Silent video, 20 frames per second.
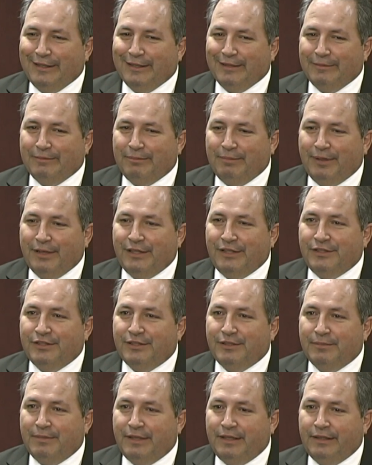uh, pleased to
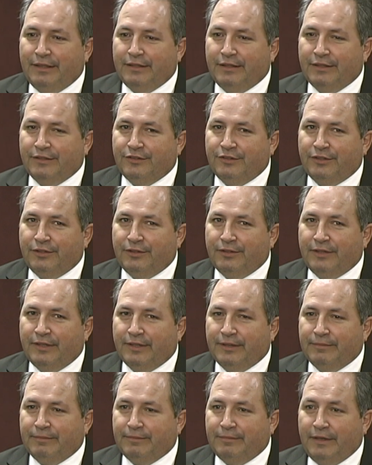be considered a uh,
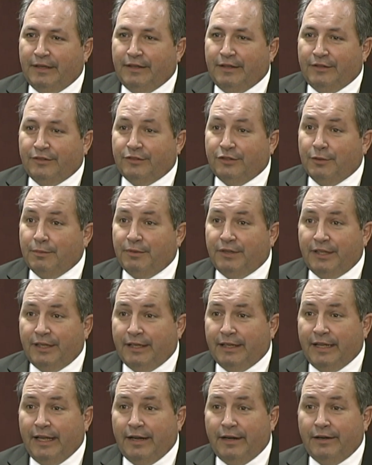superintendent
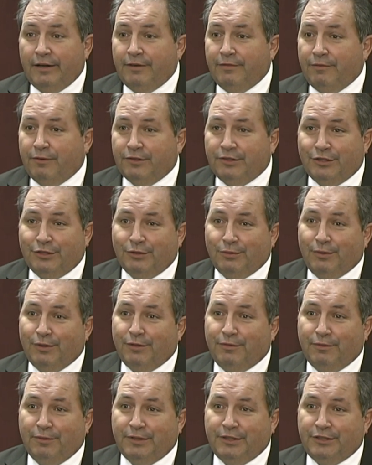candidate for such a
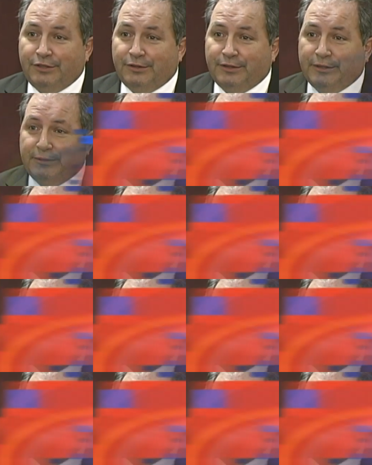wonderful district.